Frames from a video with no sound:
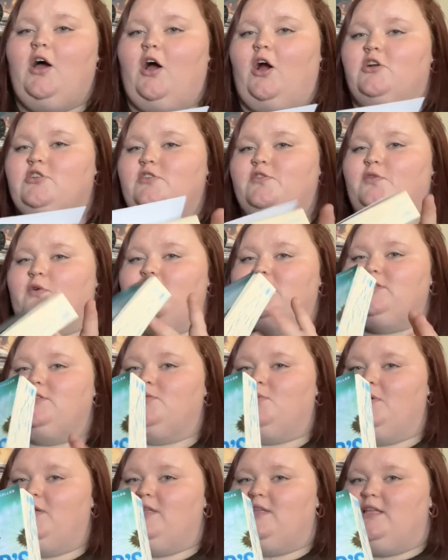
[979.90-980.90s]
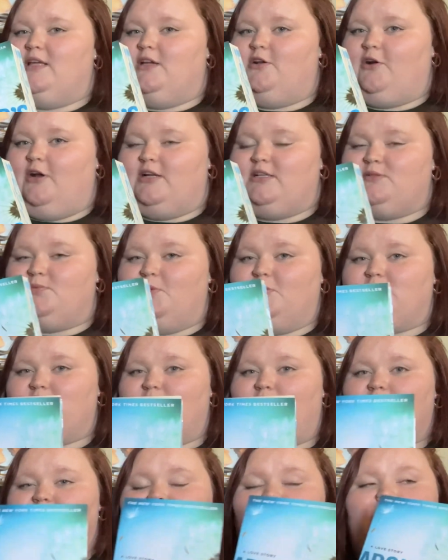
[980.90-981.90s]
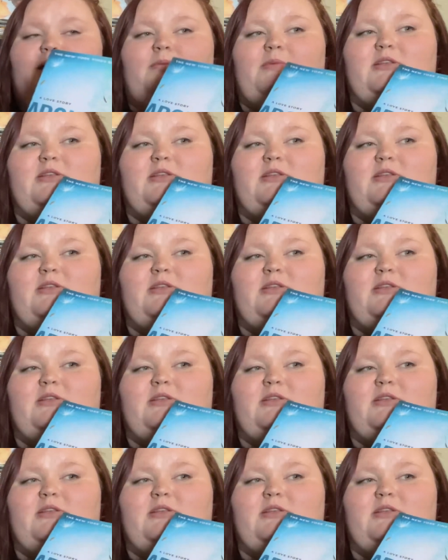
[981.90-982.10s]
Archer's Voice is one of the greatest books of all time.